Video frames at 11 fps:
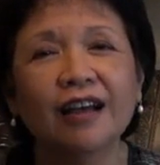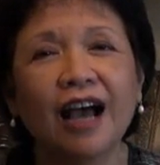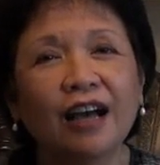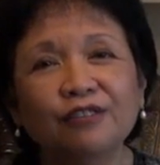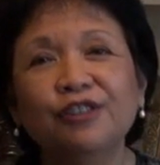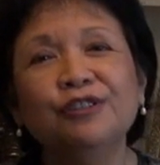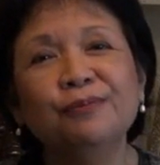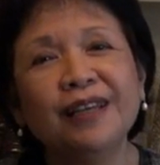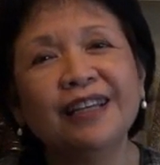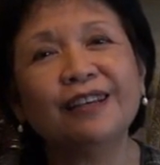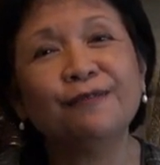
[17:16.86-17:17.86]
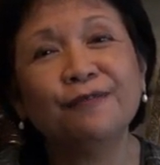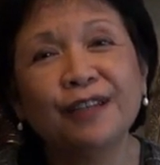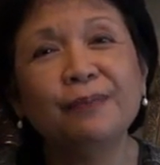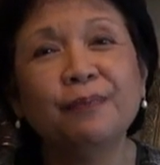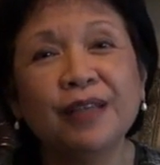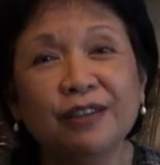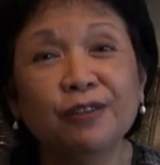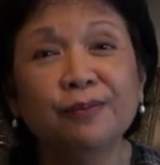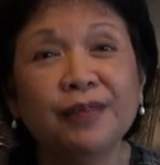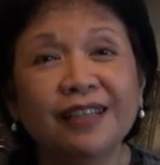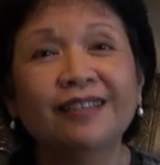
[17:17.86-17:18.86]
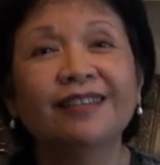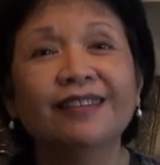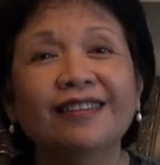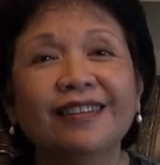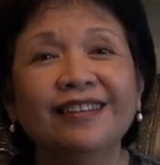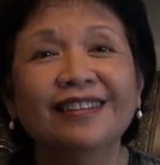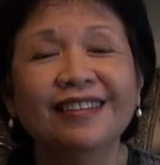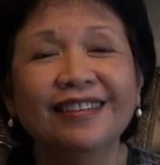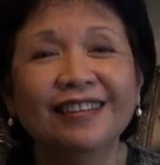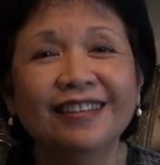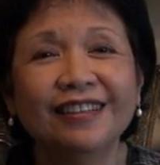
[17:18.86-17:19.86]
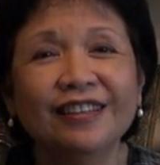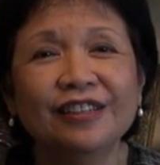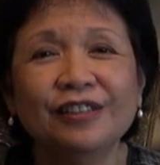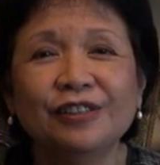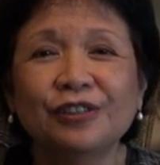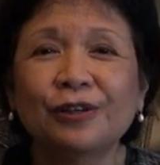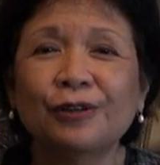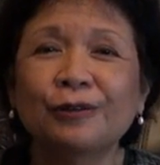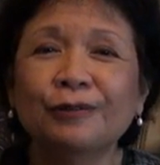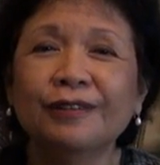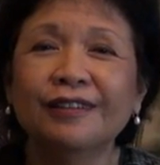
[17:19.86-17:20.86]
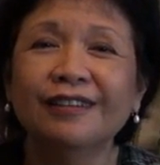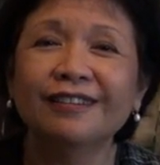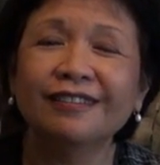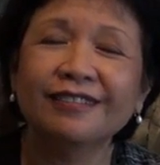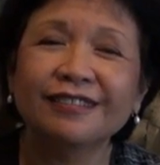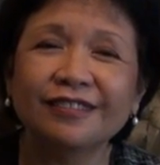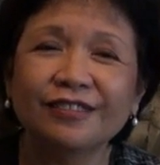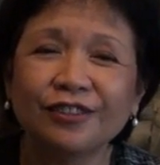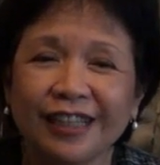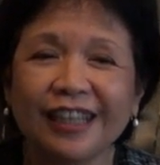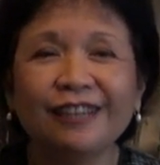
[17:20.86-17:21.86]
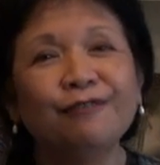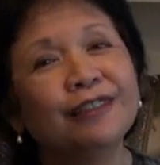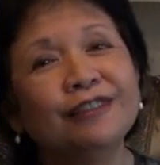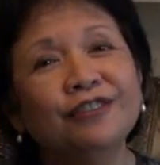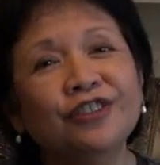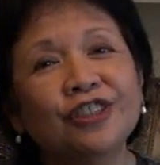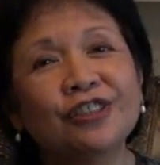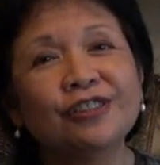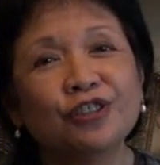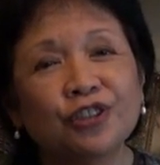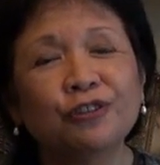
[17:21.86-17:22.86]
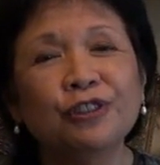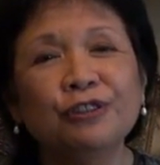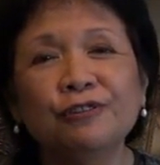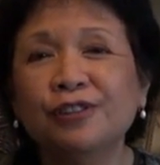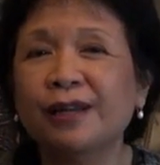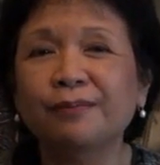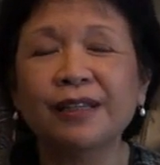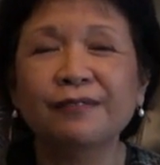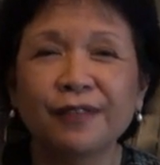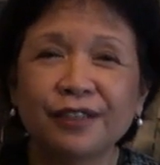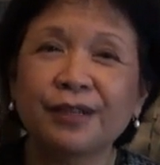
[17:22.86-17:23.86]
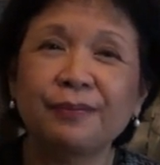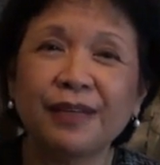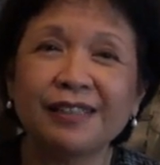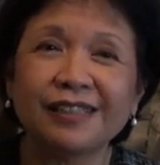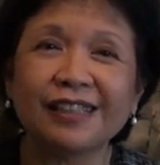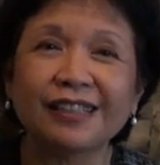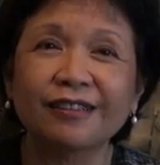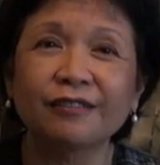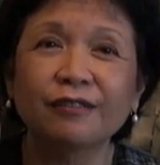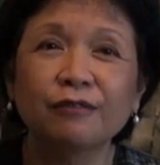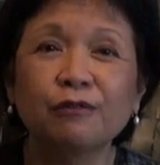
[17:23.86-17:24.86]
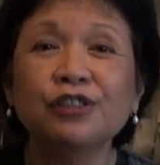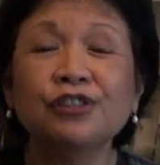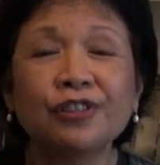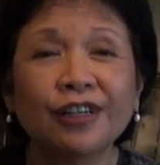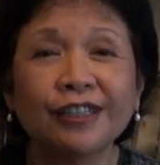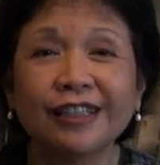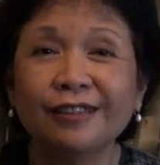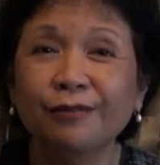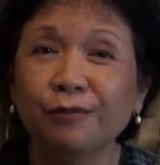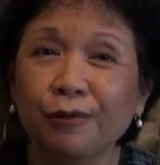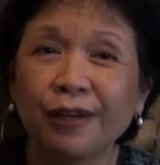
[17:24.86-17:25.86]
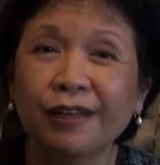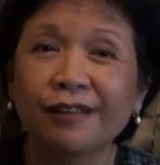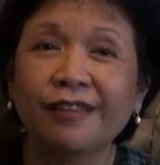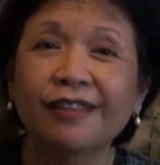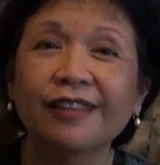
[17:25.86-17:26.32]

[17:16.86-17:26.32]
How do you make a Filipino meal? So today we'll just show you something very basic. We started with